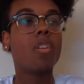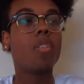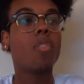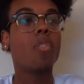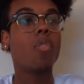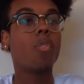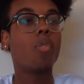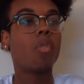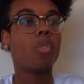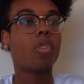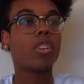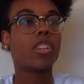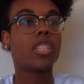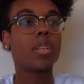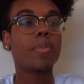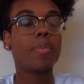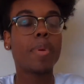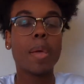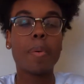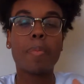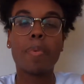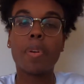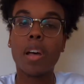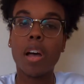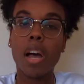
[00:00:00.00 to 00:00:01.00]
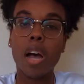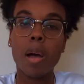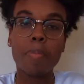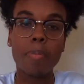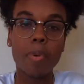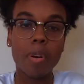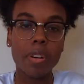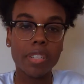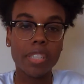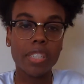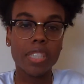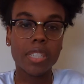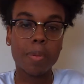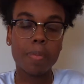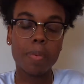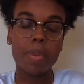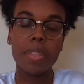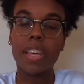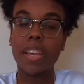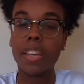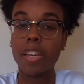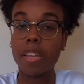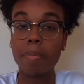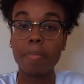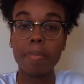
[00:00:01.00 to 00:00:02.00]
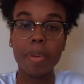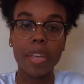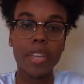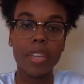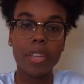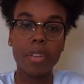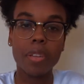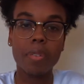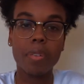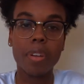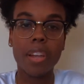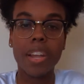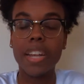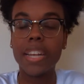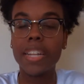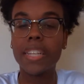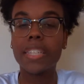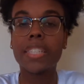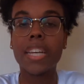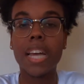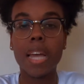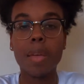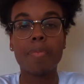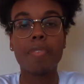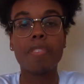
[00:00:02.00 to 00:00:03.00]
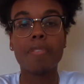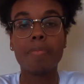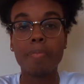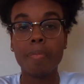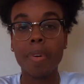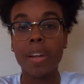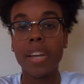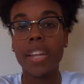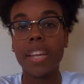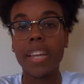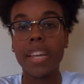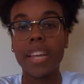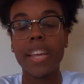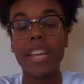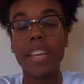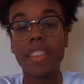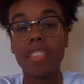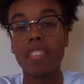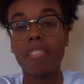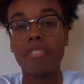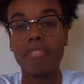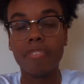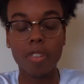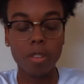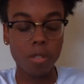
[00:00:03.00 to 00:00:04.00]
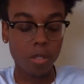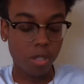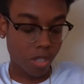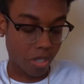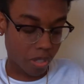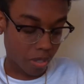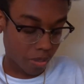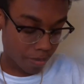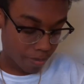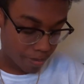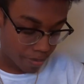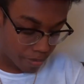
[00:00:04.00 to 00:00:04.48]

or to be able to hop onto something that could make you any type of money in the future.